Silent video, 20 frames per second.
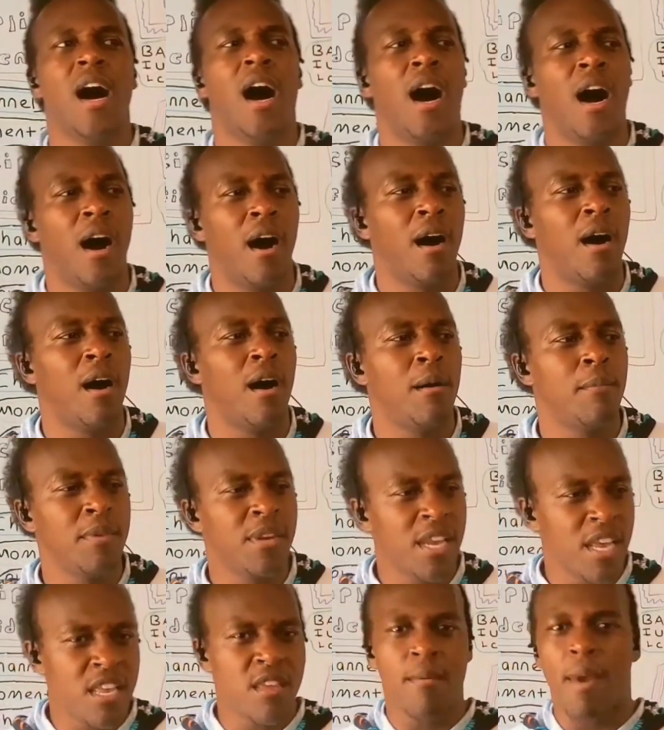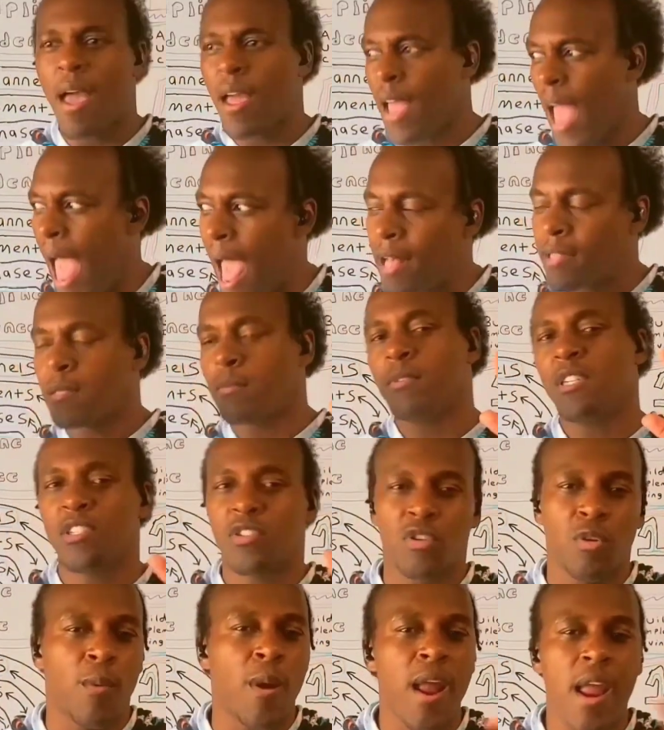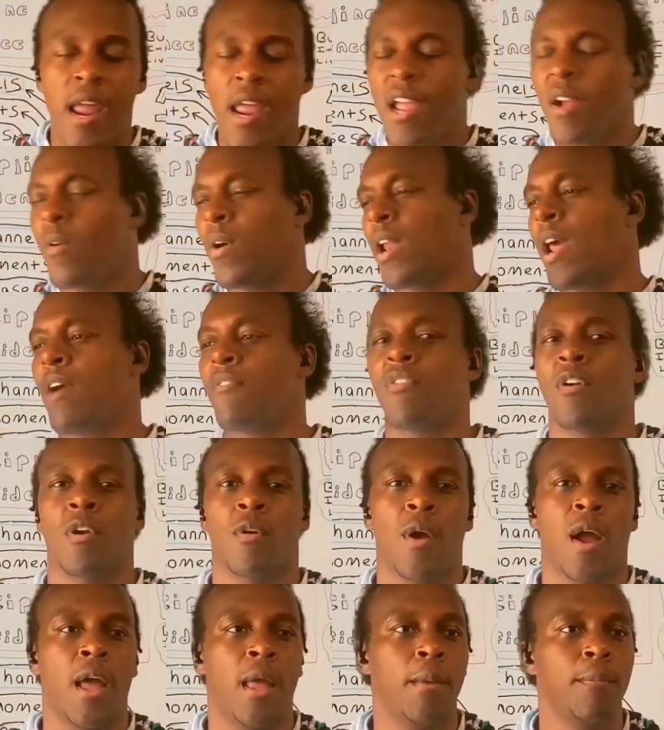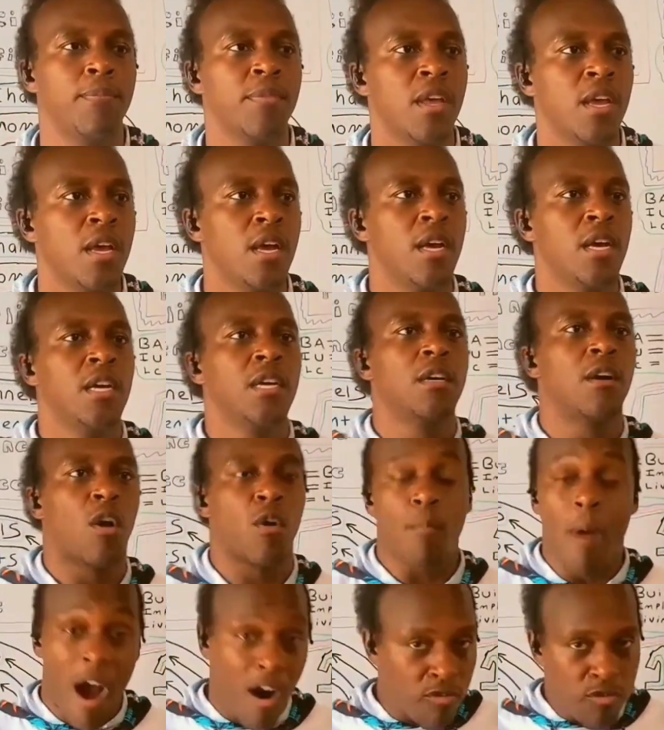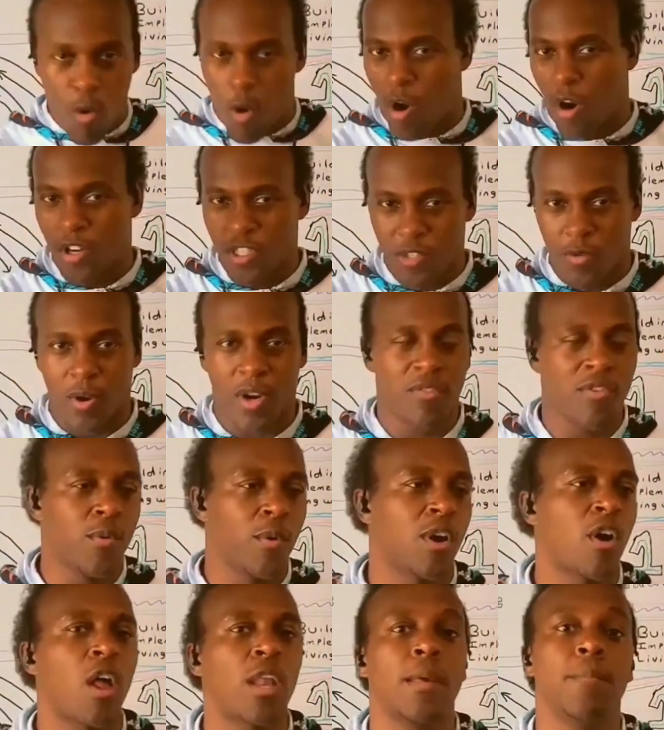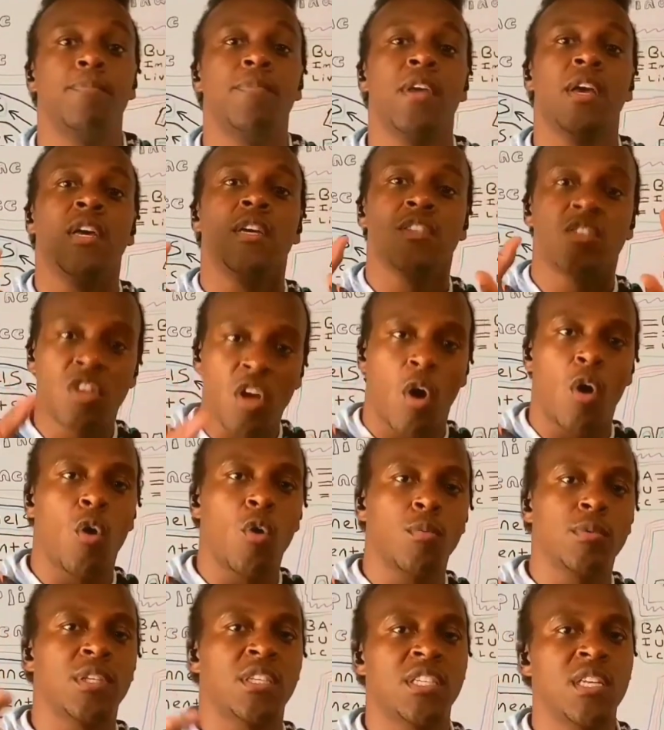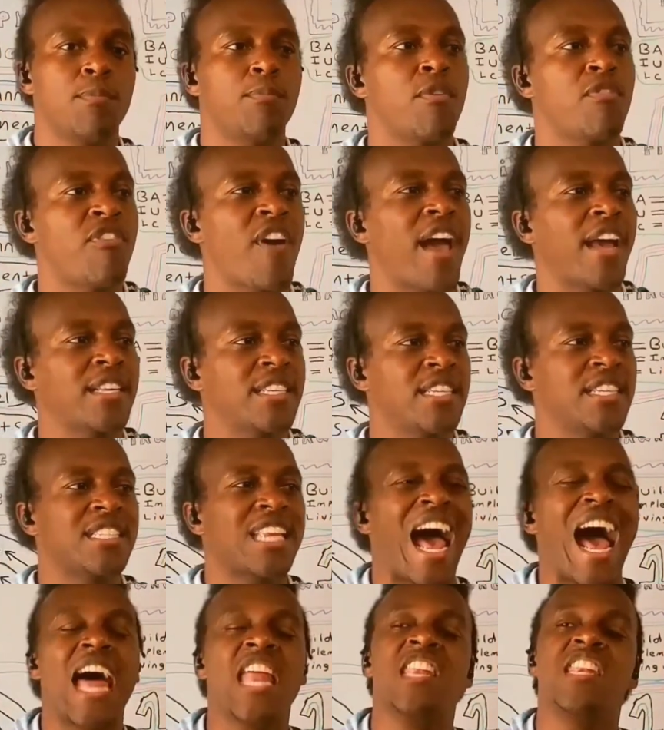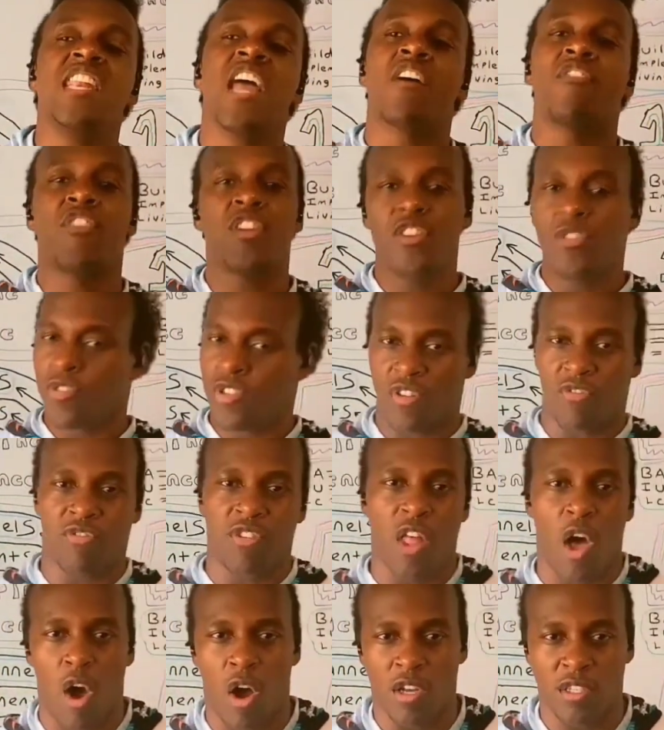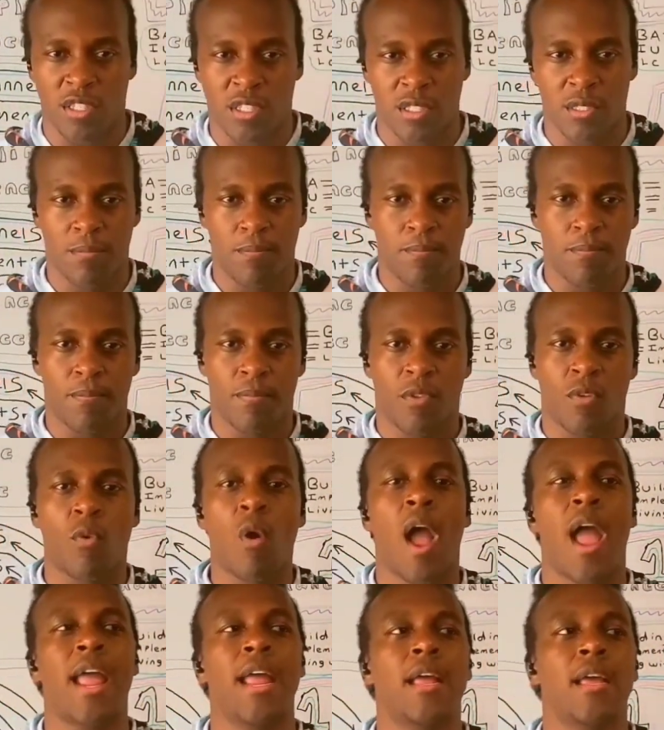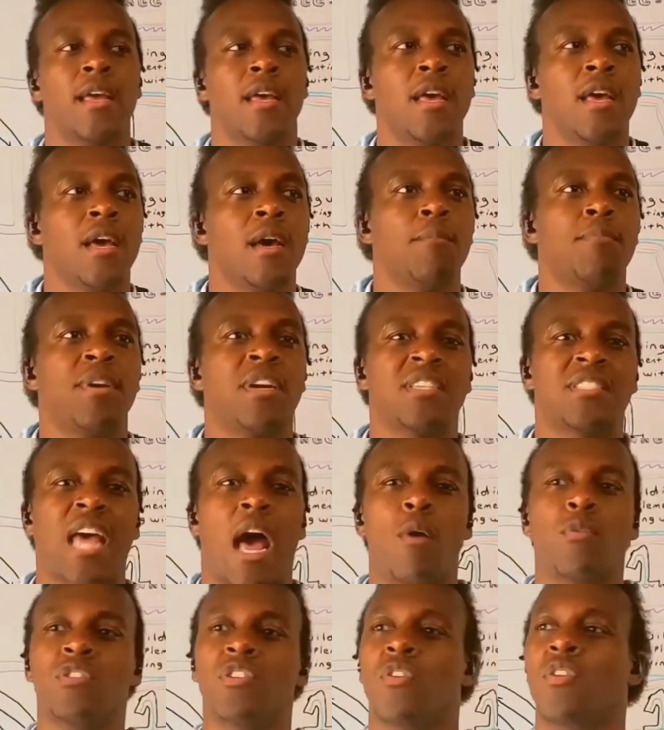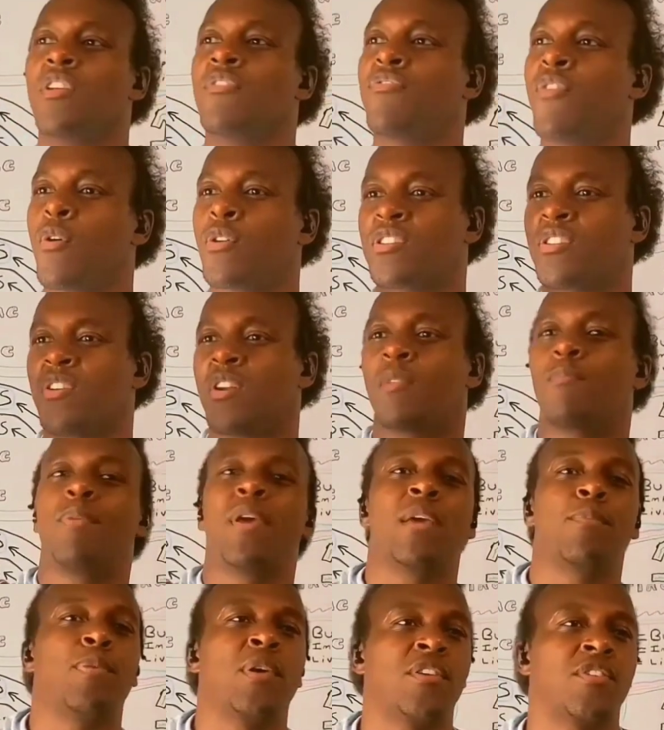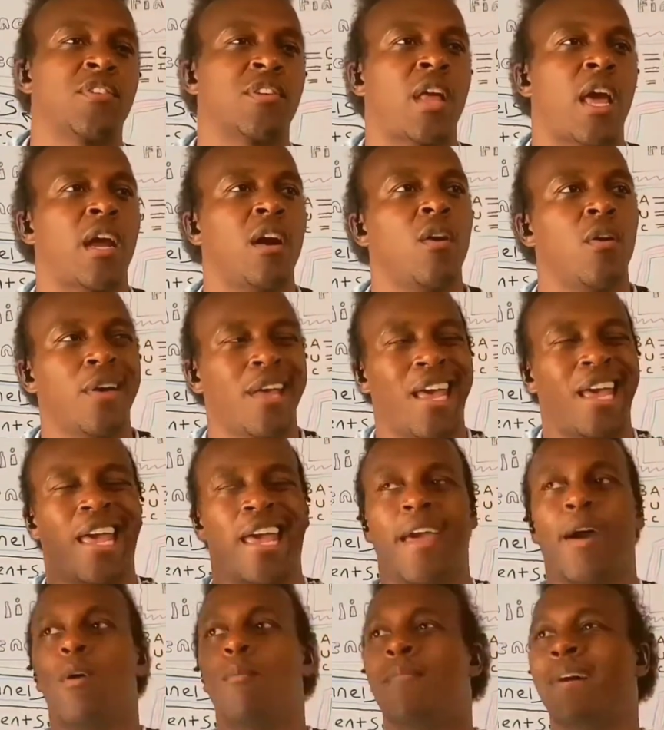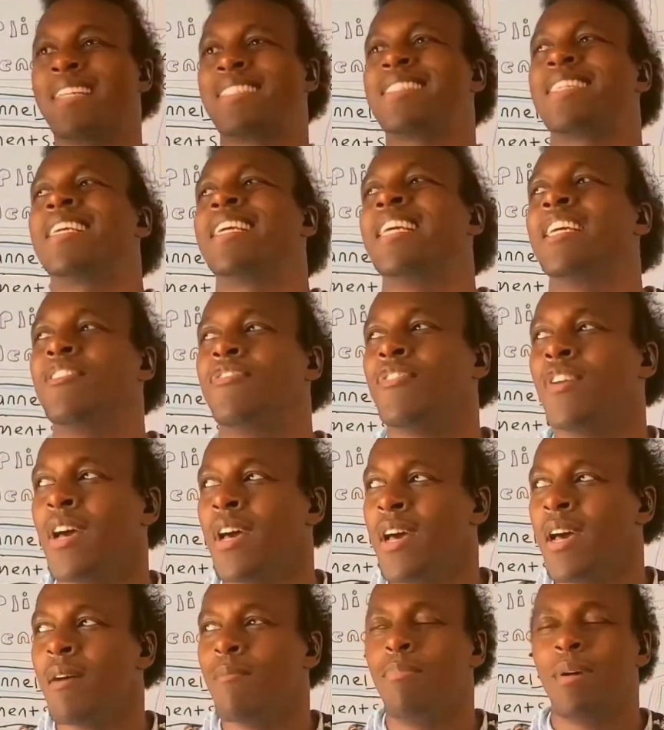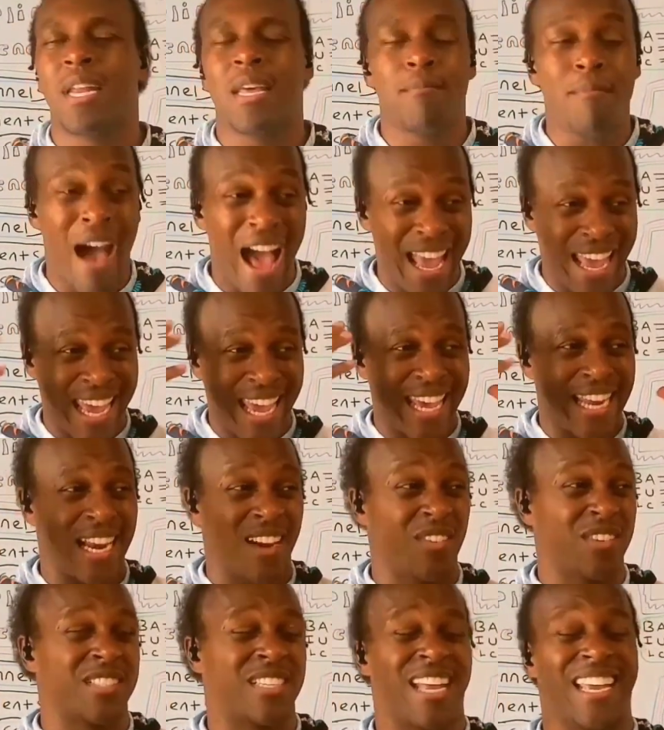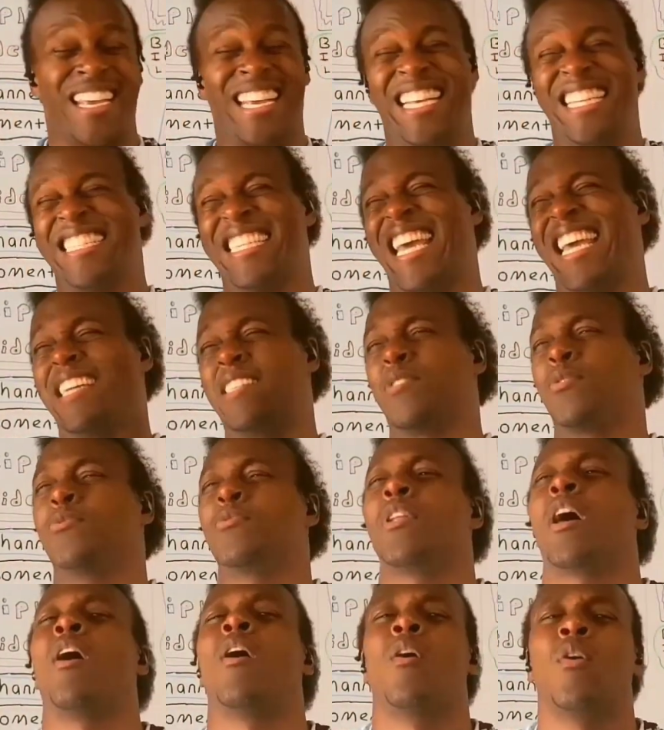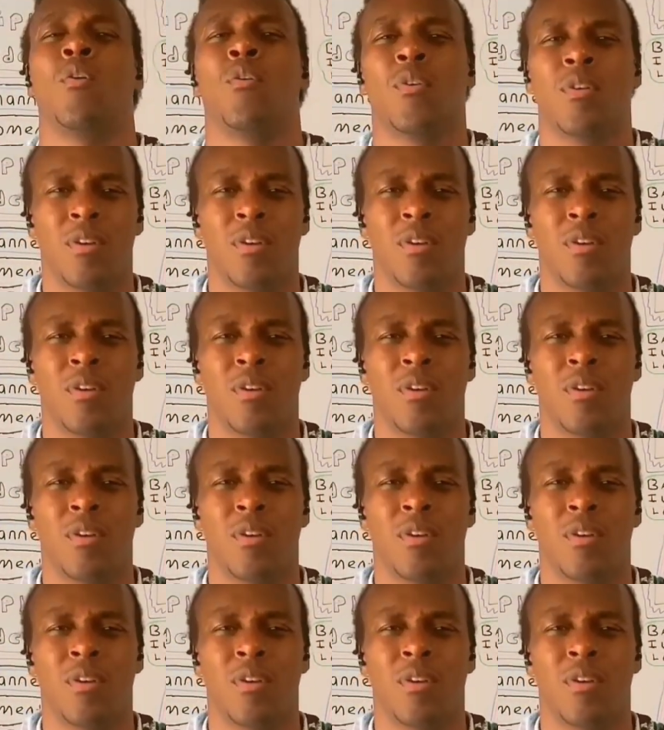And then you might add some Listerine, whatever, right? Or mouthwash, whatever you want to call it. So the simple fact is I never used to floss, right? Because I was only focused on the big picture. Like, okay, it helped my teeth. But in my head, I was like, it take too long.